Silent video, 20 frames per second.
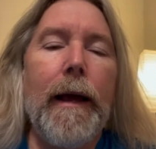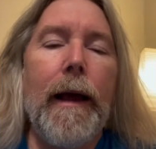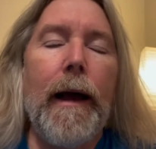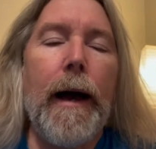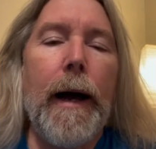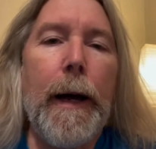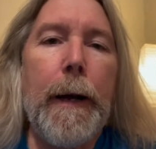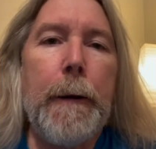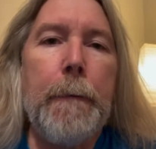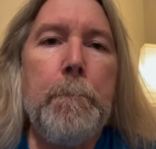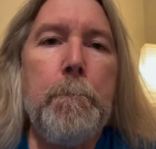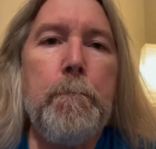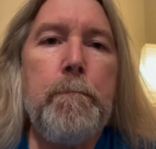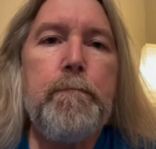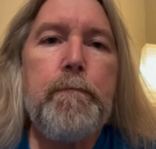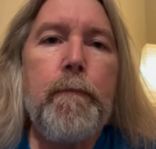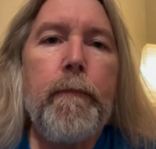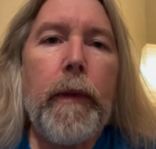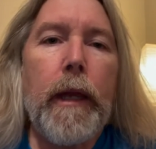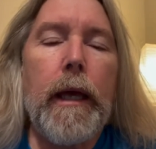However,
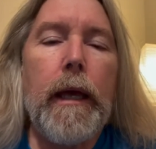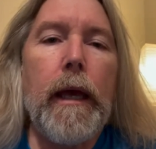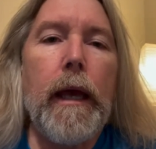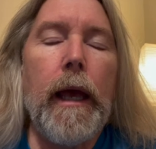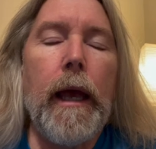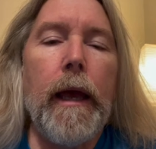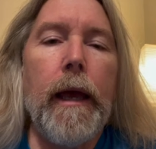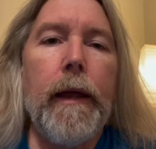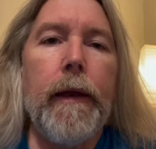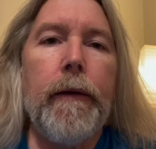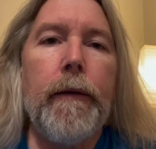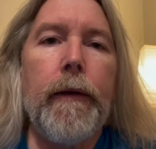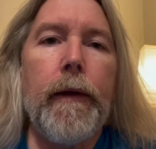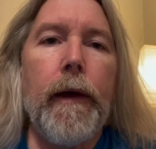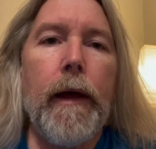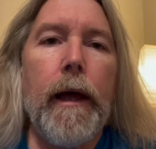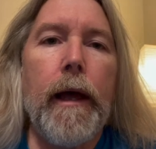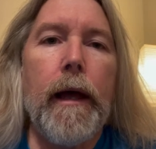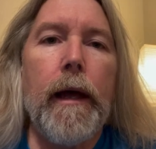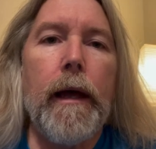
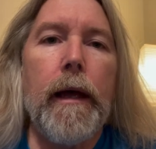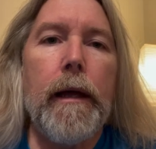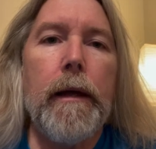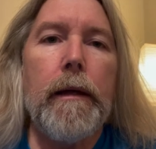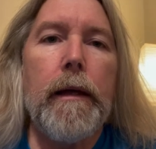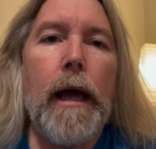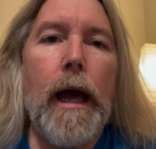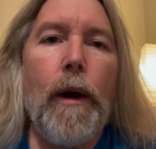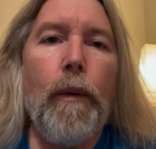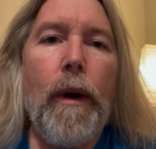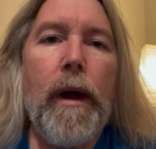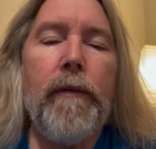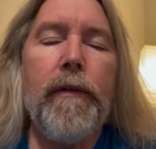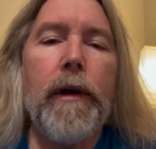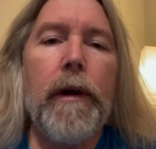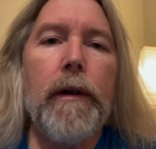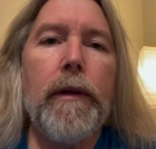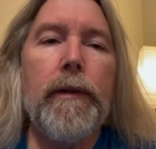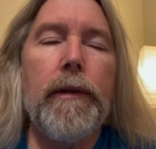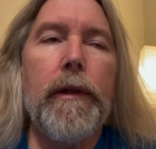
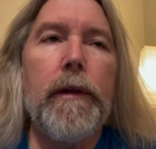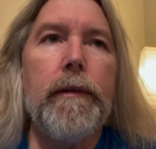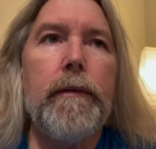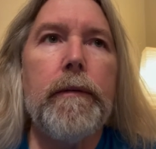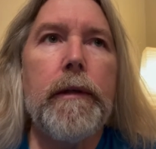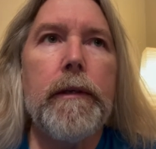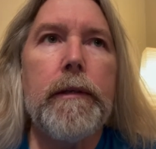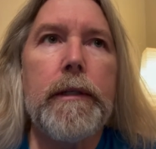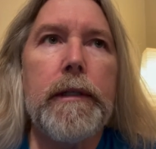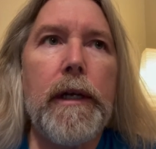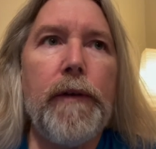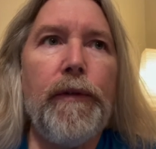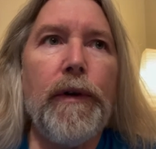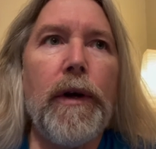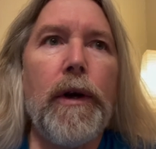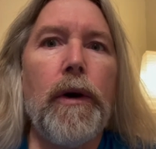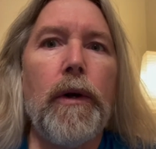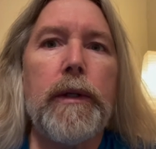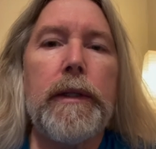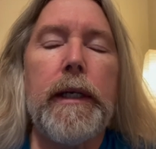the
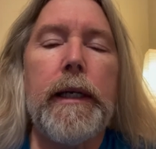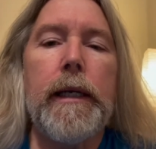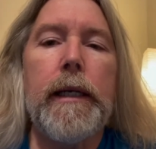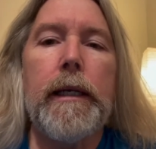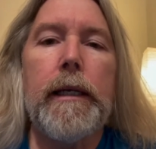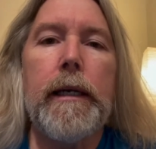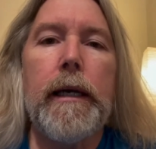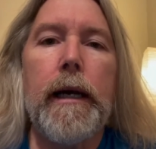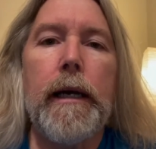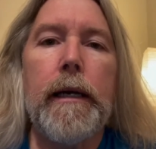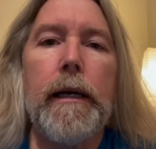difficulty